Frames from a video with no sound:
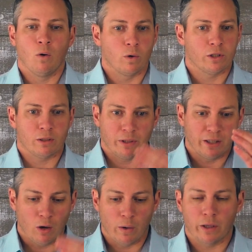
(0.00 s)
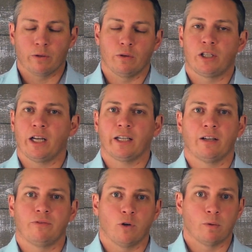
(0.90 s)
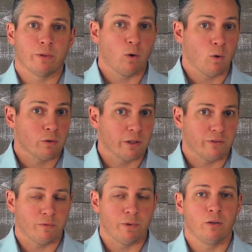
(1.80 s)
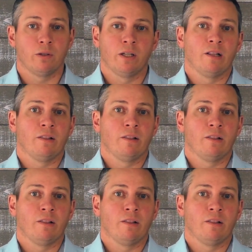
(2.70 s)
or somebody going through a checkout form and ordering from you,